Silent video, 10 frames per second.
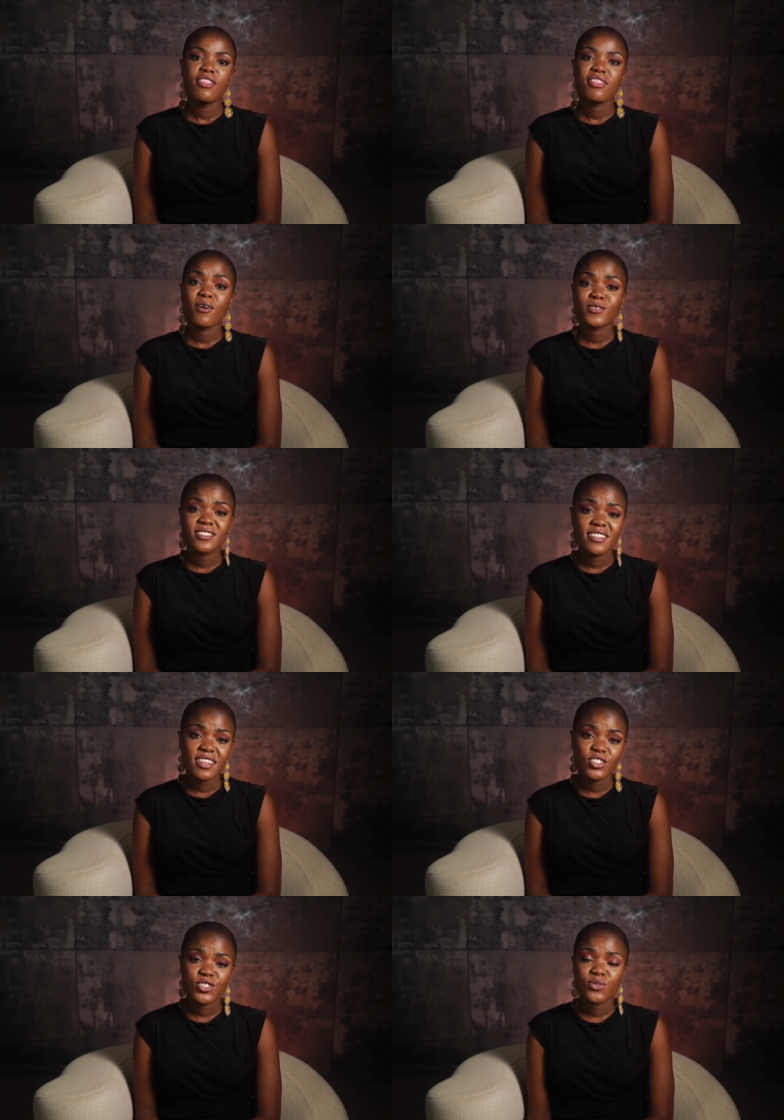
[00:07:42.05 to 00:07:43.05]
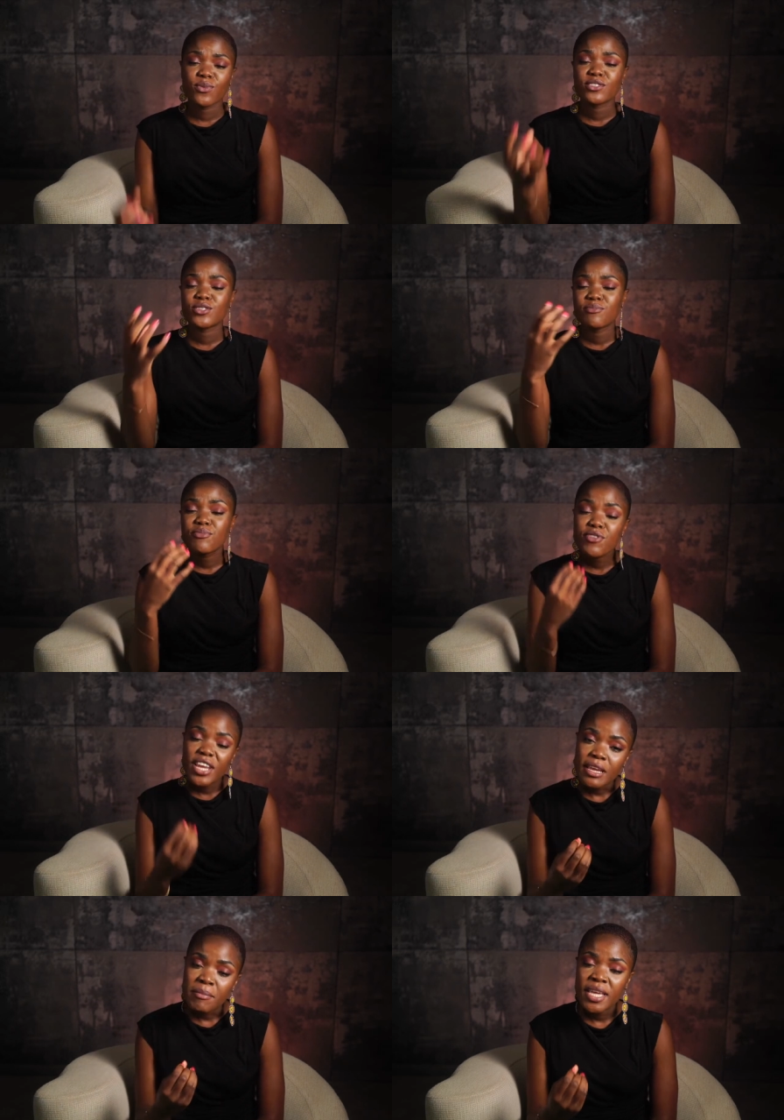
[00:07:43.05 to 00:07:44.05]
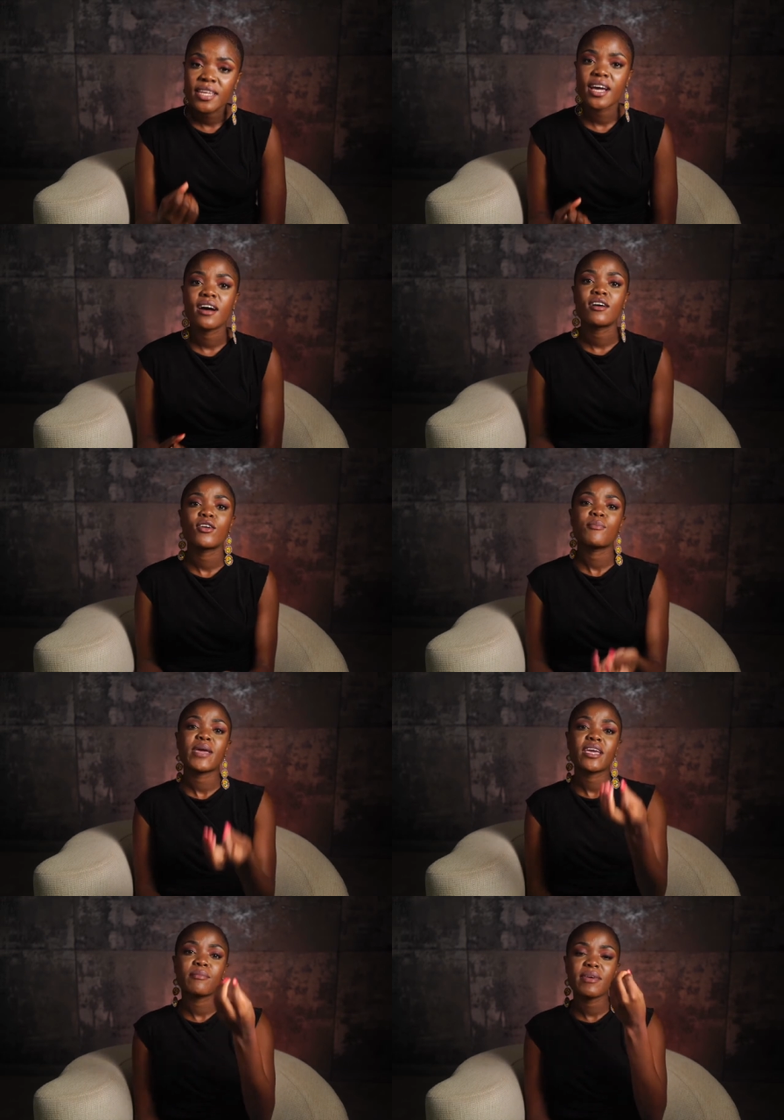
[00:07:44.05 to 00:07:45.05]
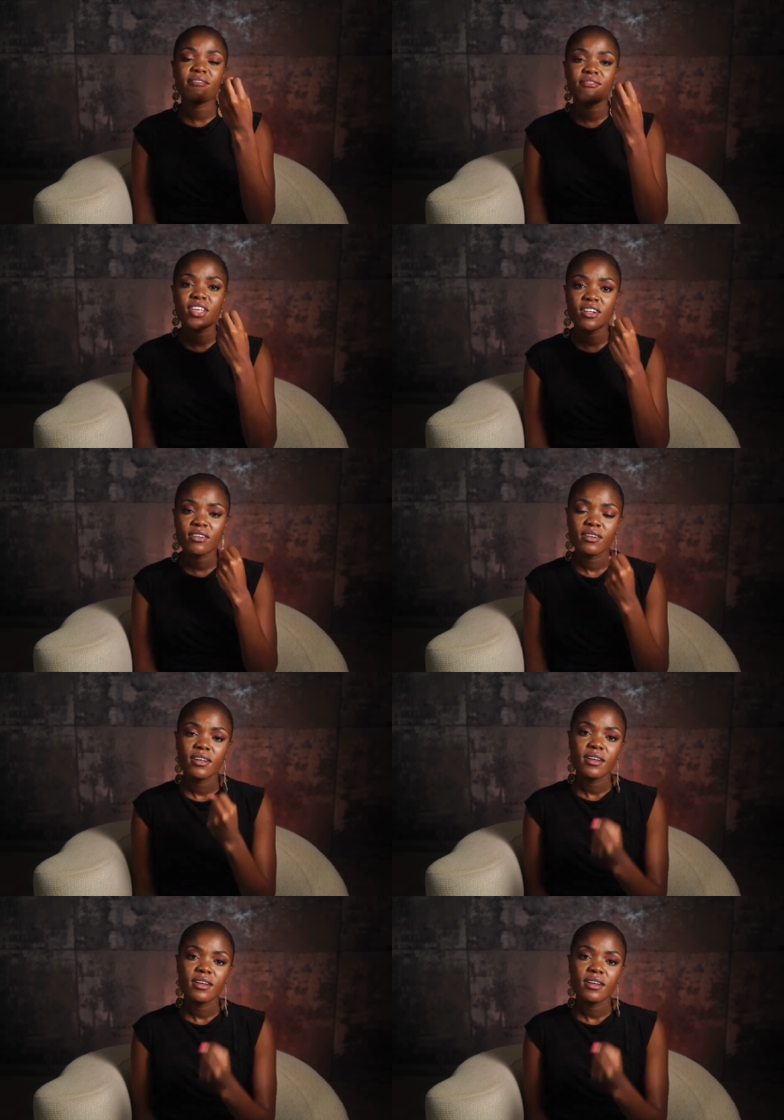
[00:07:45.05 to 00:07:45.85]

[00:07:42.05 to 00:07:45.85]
thoughts that just want to bring me down or make me feel